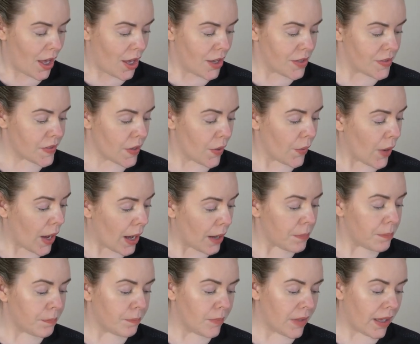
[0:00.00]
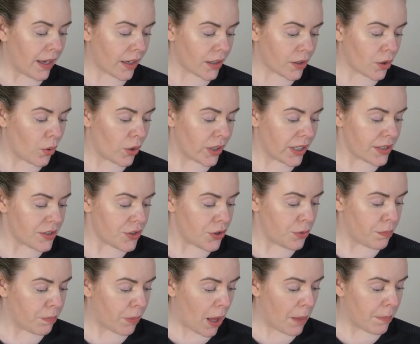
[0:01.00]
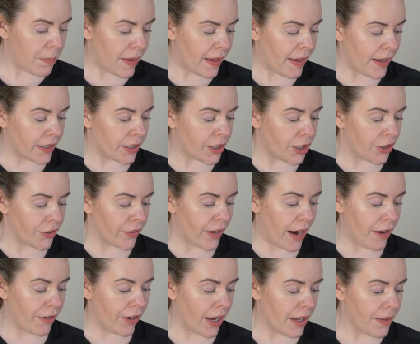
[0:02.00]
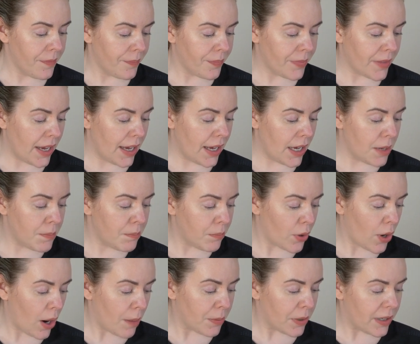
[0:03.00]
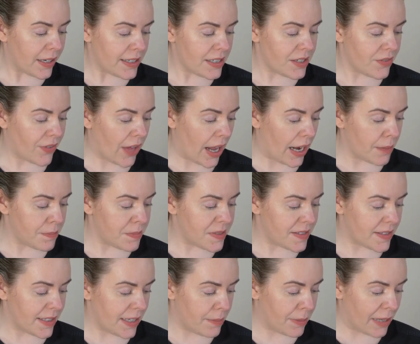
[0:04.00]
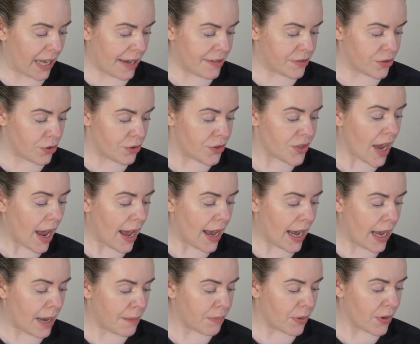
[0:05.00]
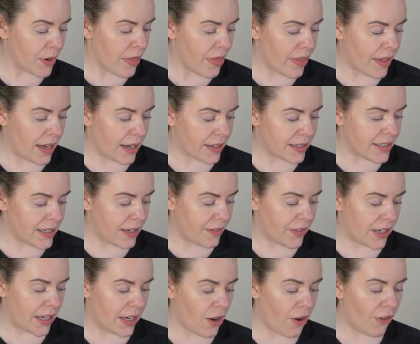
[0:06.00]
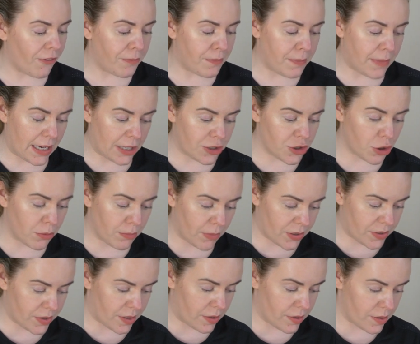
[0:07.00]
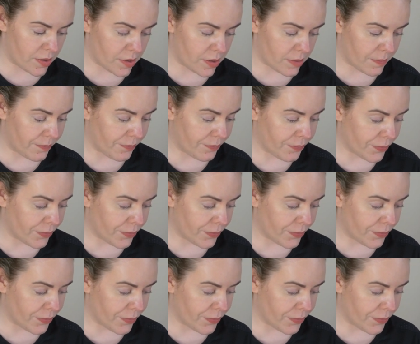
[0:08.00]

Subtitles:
So according to Bompa and Carrera, improperly developed stabilizers hamper the activity of major muscles.